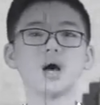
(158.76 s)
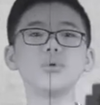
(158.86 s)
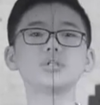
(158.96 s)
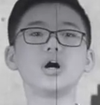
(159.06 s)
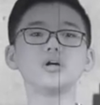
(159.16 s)
I
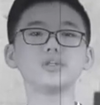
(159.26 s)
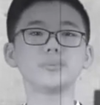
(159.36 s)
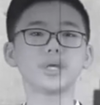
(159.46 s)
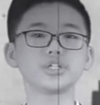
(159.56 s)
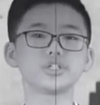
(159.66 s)
was also
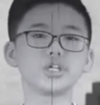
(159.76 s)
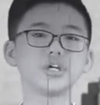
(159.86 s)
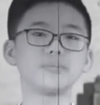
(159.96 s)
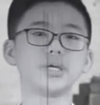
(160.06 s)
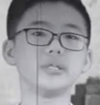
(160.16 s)
made
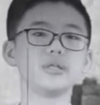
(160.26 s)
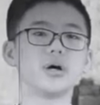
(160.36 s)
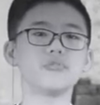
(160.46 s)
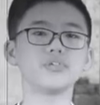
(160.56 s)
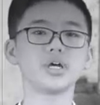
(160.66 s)
chairman
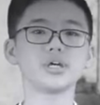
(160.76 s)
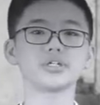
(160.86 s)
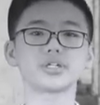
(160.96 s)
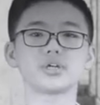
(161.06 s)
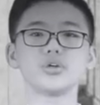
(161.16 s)
of the
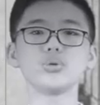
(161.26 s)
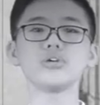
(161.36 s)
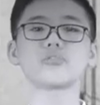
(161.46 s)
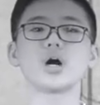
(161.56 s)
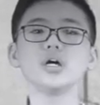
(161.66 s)

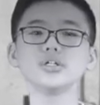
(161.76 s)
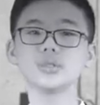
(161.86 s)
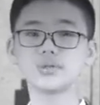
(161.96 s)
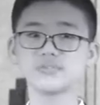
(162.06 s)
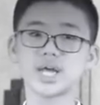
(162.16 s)
executive
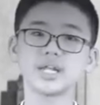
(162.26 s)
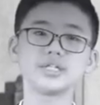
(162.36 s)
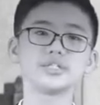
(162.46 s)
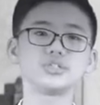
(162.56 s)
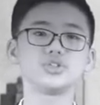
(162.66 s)
council of that
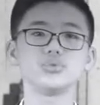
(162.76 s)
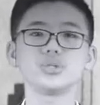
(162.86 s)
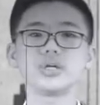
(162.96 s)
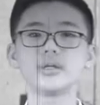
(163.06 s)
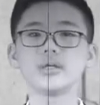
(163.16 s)
institute.
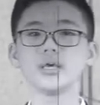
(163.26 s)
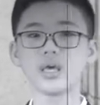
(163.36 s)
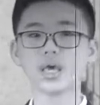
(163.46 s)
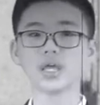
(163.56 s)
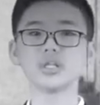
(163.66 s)

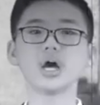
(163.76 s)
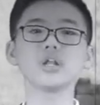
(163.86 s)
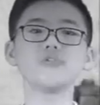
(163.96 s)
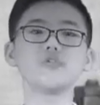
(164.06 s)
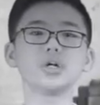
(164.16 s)
In
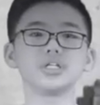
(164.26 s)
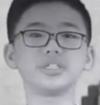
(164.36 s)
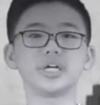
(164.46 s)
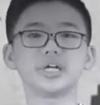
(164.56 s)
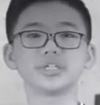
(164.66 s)

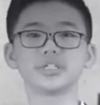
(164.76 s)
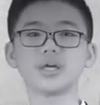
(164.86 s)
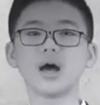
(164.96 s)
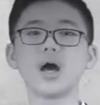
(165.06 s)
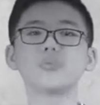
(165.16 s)
1946,
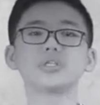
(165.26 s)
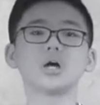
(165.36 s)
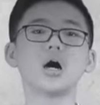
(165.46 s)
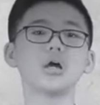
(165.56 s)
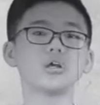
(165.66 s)
I
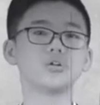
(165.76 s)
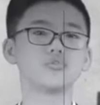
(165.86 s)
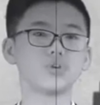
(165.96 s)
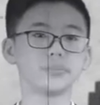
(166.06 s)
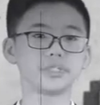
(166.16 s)
retired
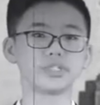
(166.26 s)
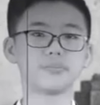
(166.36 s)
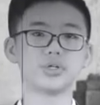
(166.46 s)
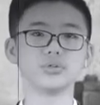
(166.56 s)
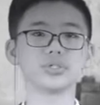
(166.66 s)
from this
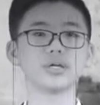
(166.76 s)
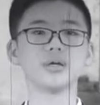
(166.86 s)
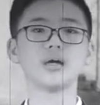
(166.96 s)
post.